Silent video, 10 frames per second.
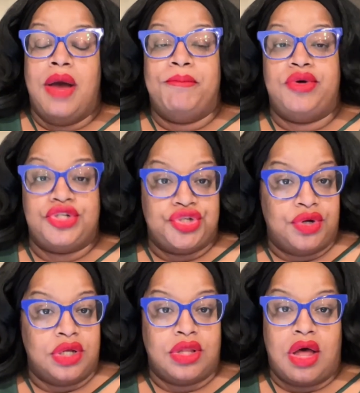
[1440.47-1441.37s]
push
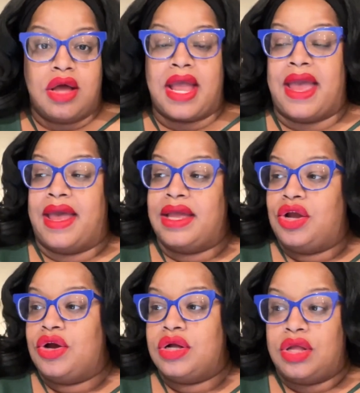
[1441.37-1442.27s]
her along, egg
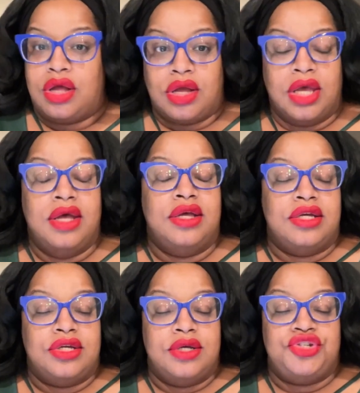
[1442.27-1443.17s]
her along.
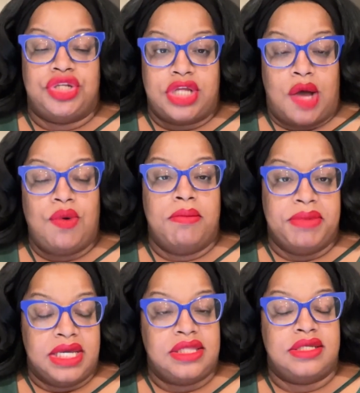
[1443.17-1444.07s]
Janelle will
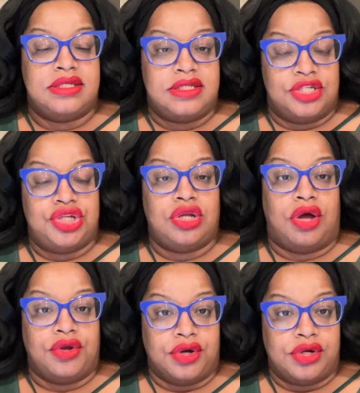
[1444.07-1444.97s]
make the decision
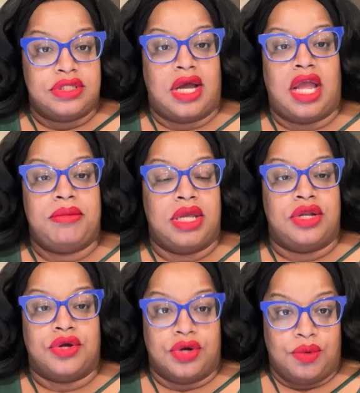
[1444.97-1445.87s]
on her time and
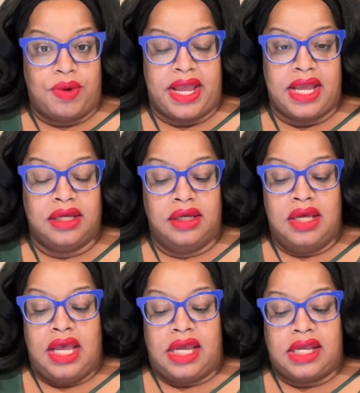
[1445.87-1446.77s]
her way.
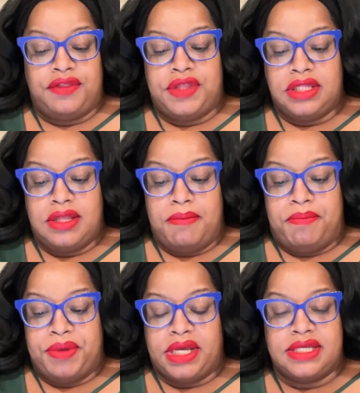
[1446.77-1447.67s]
And I think the
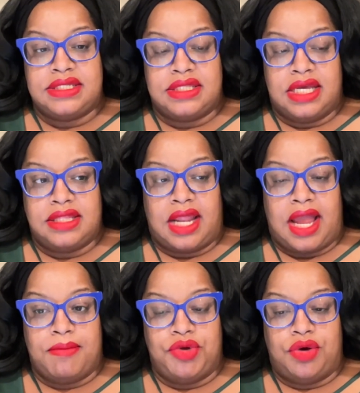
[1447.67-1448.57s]
biggest thing that
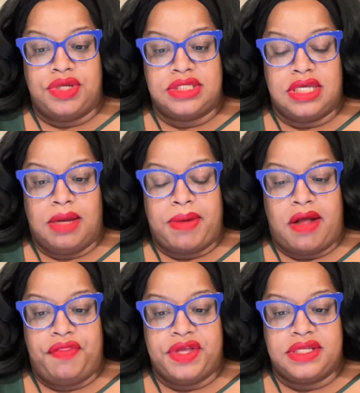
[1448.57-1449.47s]
I'm noticing
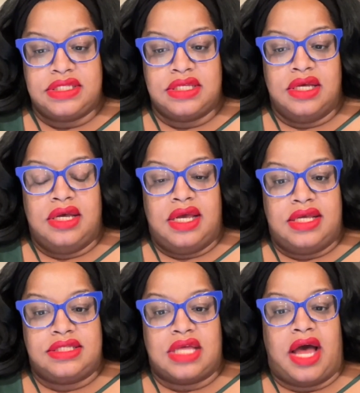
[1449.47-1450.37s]
about this
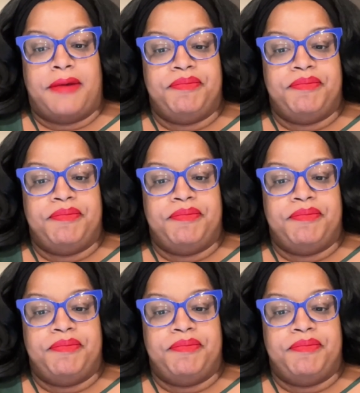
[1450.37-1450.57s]
is that